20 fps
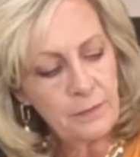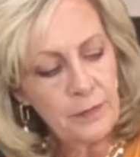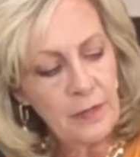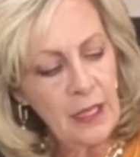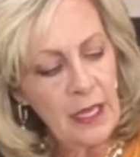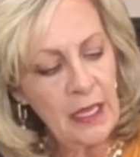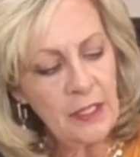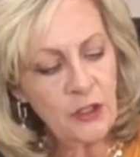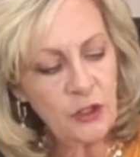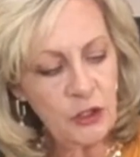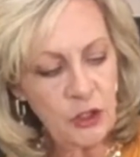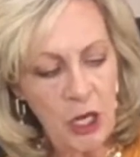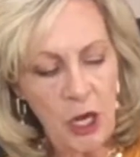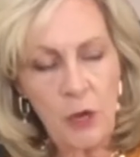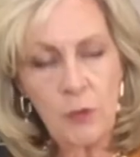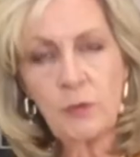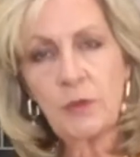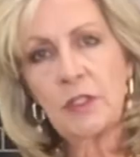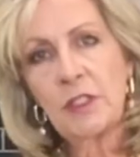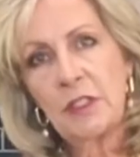and
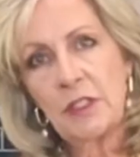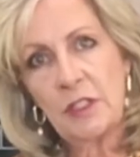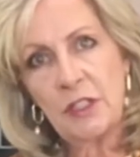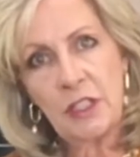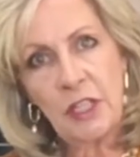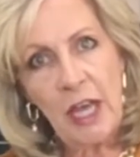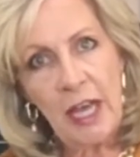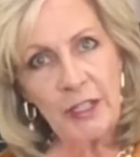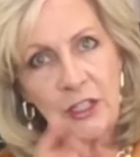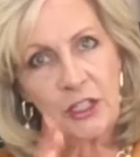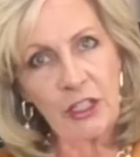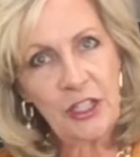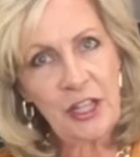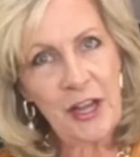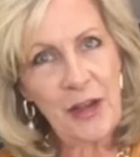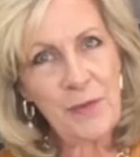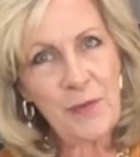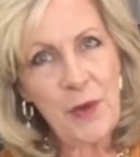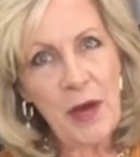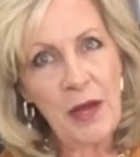don't touch
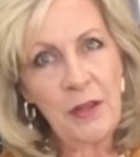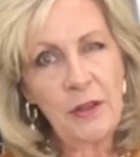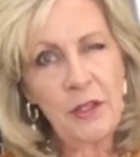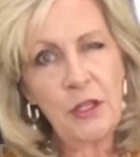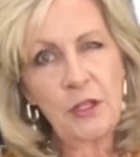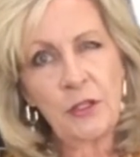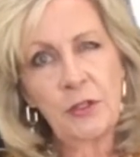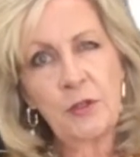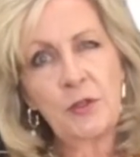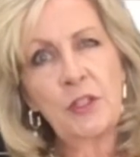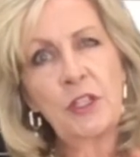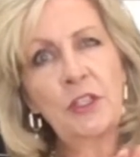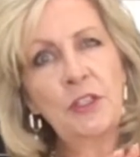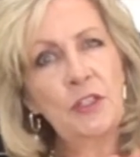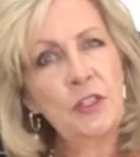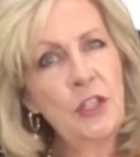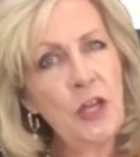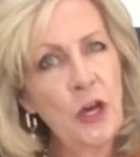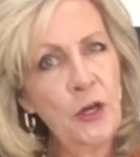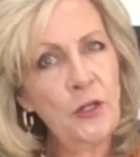them while they're, so you
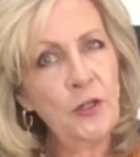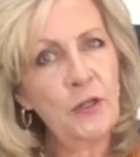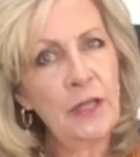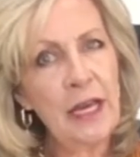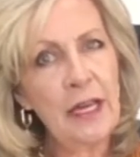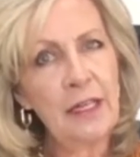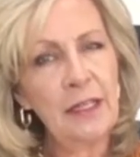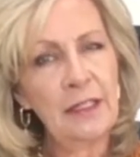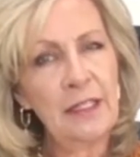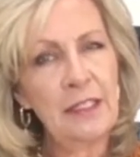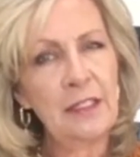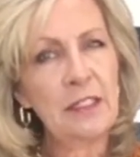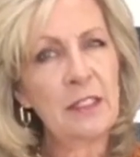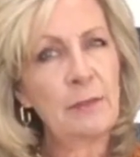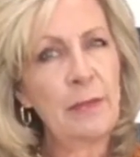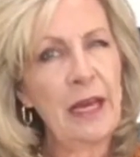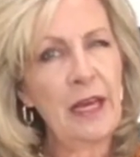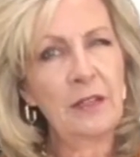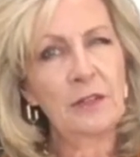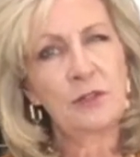know you got at least
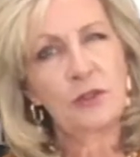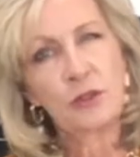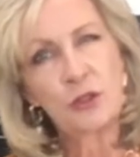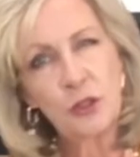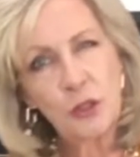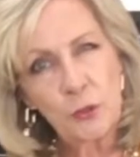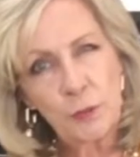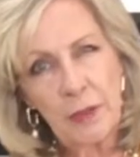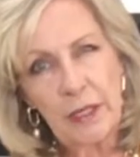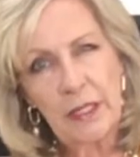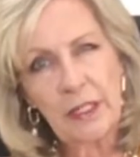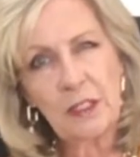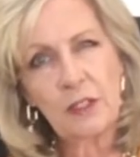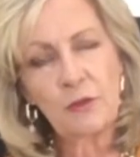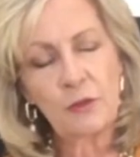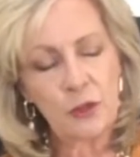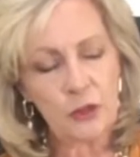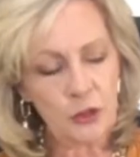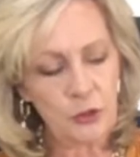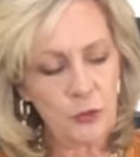about 2 minutes
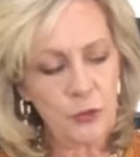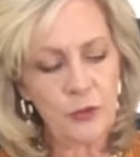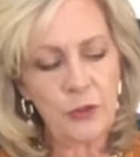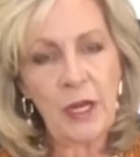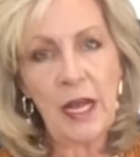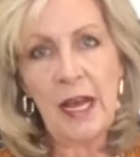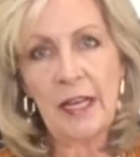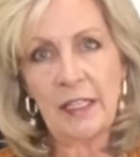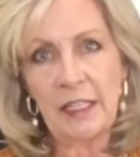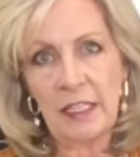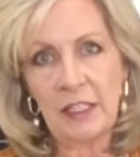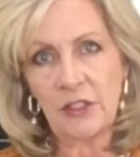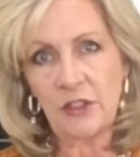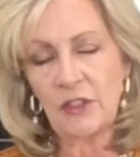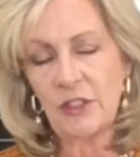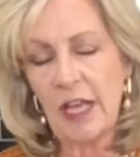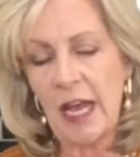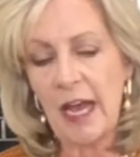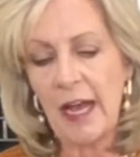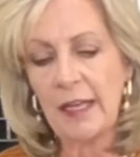for sure on each
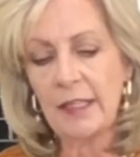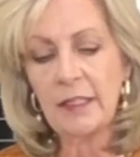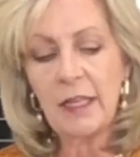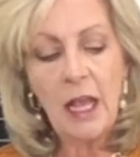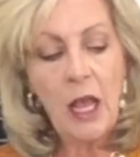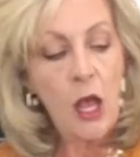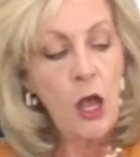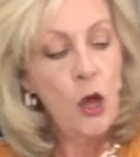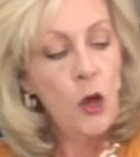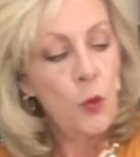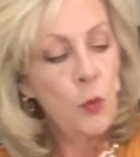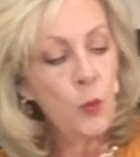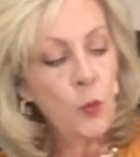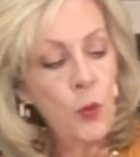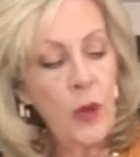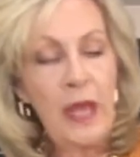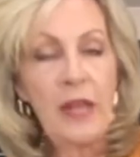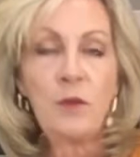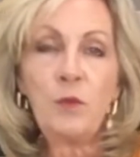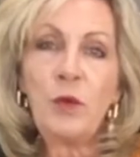side.
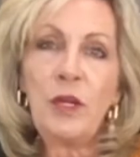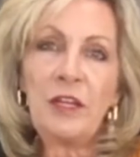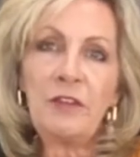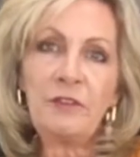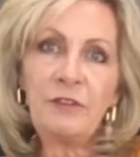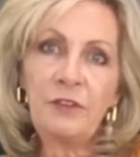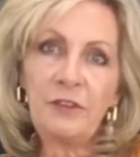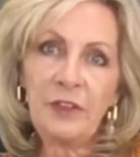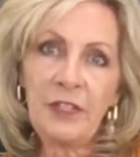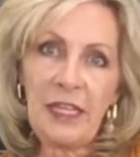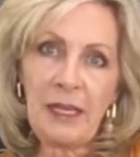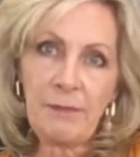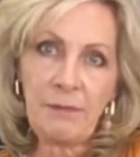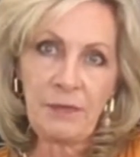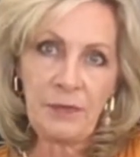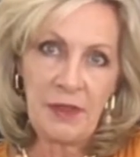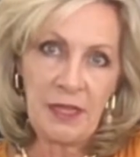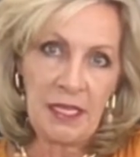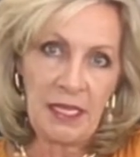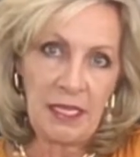When we flip
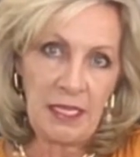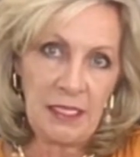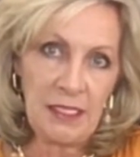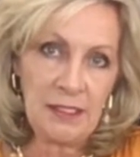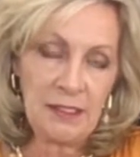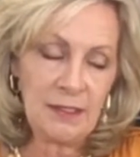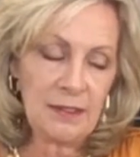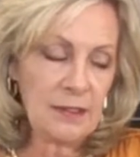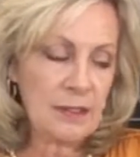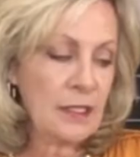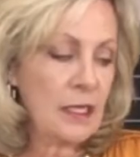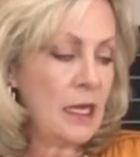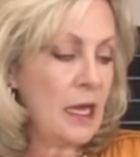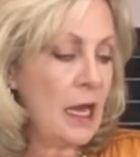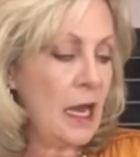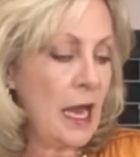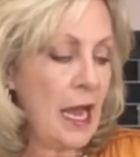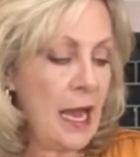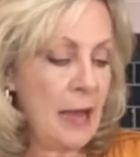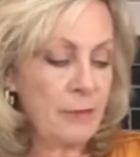these,
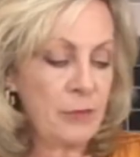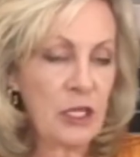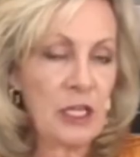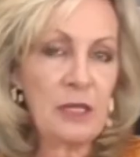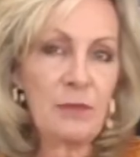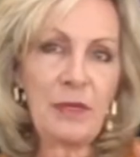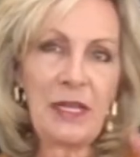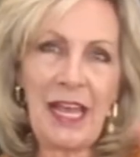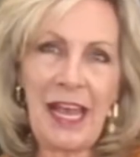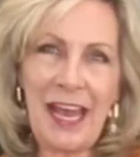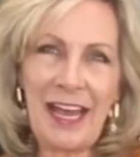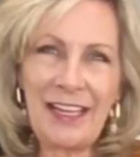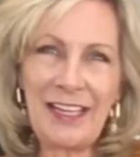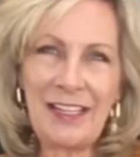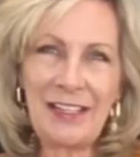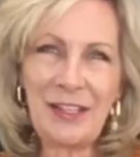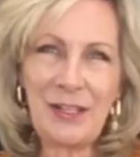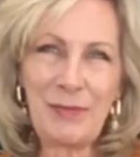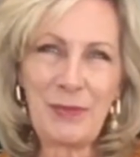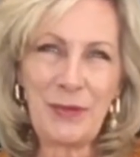I'm going to be
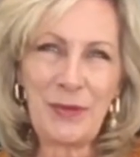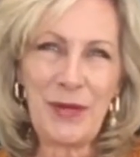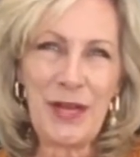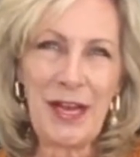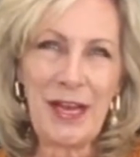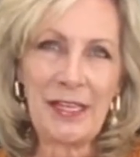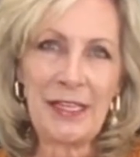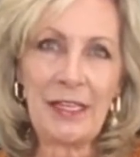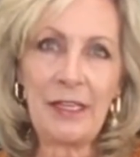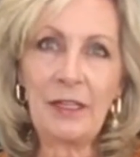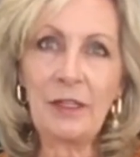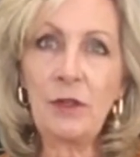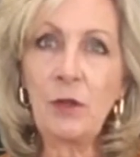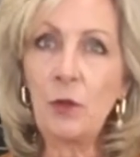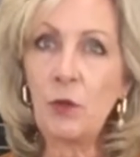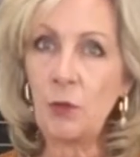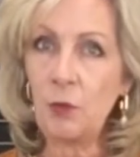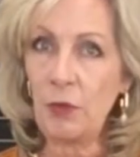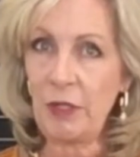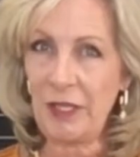adding the burrata
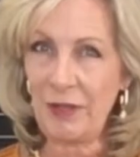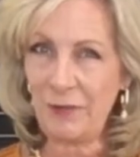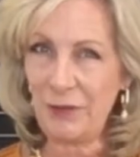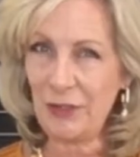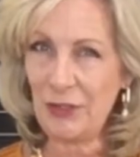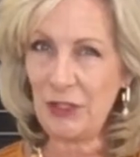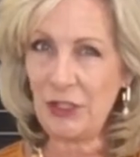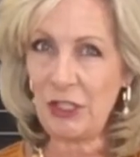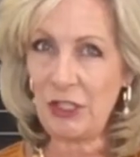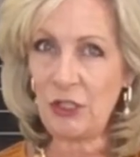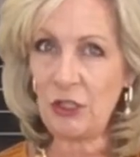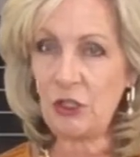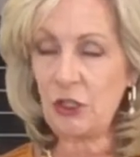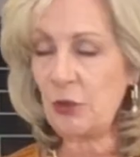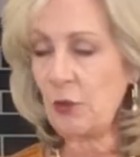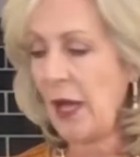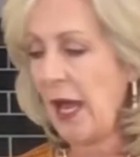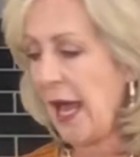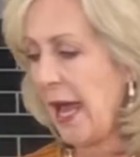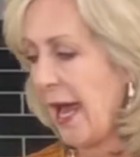or whatever cheese you
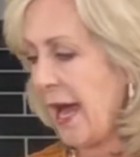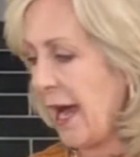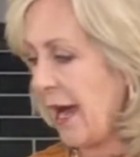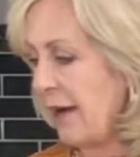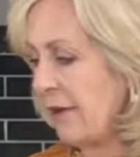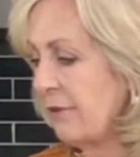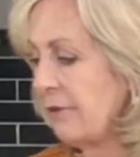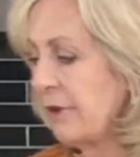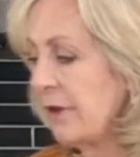have.